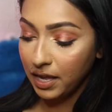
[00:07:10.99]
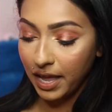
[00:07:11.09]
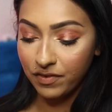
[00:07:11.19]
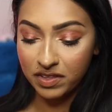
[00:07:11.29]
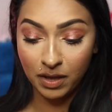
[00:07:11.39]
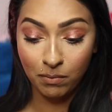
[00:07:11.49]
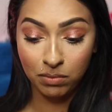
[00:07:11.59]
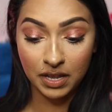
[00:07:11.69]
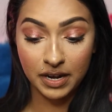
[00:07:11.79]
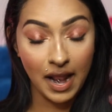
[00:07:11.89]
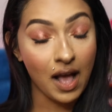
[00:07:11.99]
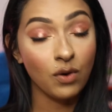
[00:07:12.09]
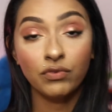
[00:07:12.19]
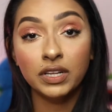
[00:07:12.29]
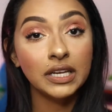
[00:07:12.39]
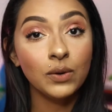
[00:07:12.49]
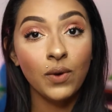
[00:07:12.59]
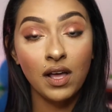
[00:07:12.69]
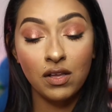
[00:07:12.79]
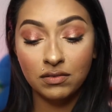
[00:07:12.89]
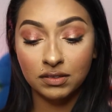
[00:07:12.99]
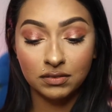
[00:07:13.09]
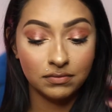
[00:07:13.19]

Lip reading: Everything blended out really well.